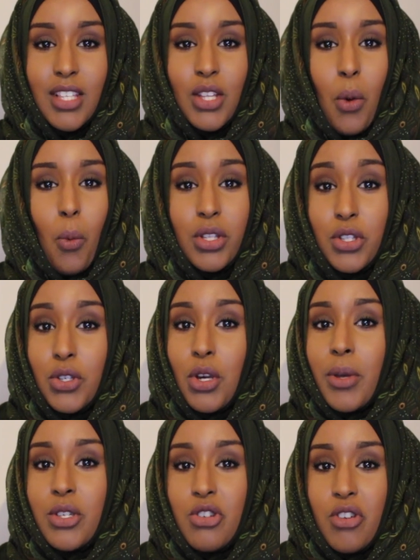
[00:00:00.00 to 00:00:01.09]
So once you
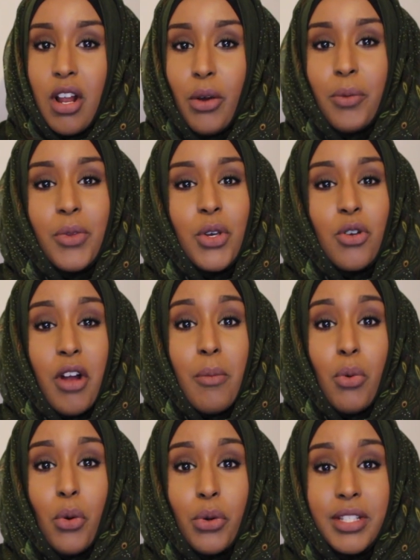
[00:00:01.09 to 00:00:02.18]
go into Trello, you create
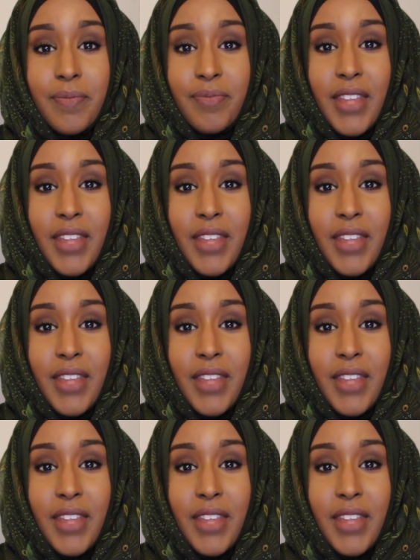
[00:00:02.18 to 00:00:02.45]
a board